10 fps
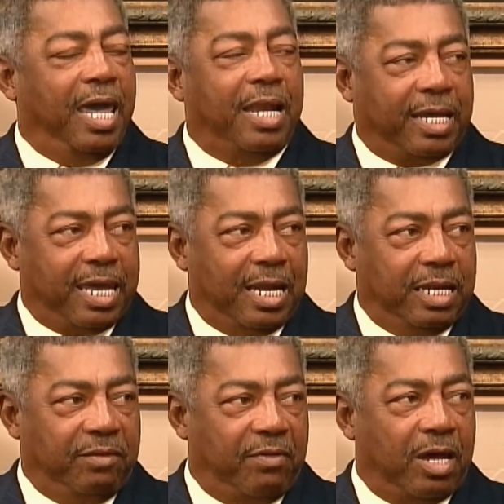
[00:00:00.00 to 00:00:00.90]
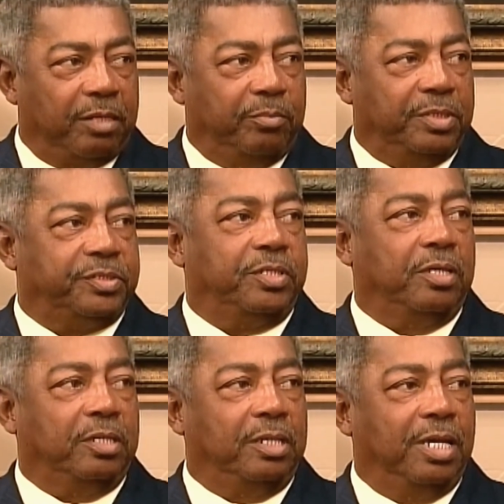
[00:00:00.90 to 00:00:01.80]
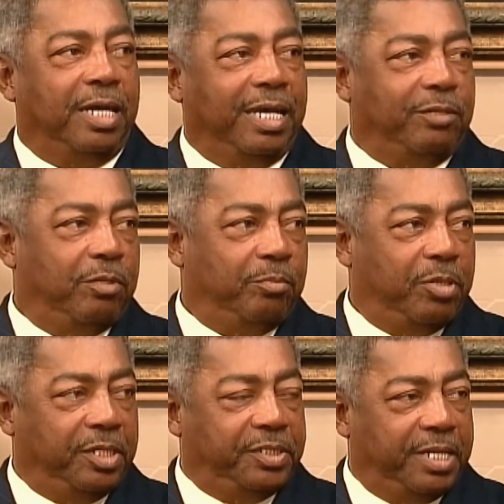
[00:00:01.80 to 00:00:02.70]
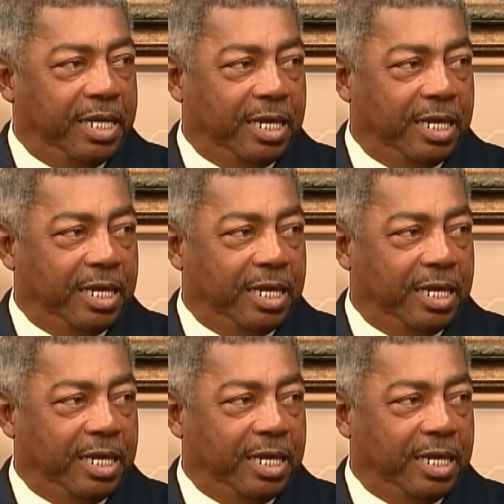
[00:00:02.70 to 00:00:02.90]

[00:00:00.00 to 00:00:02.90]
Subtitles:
And I can't leave out Mr. Adrian Pertee,